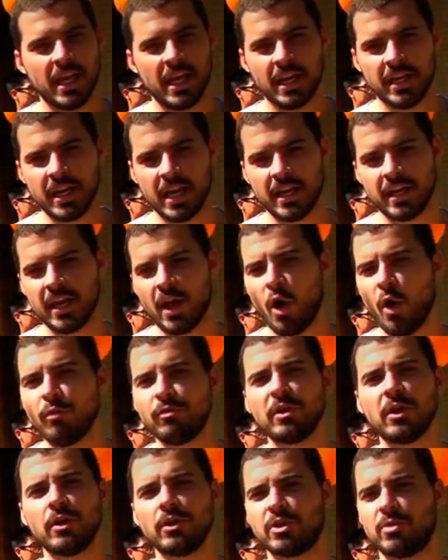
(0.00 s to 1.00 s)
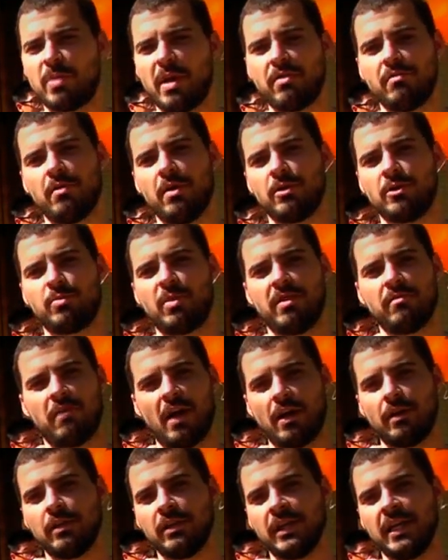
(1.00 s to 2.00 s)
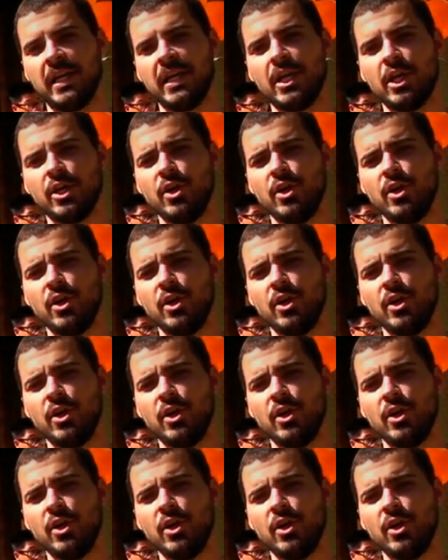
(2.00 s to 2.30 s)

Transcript: and, and hopefully it'll spread, spread virally.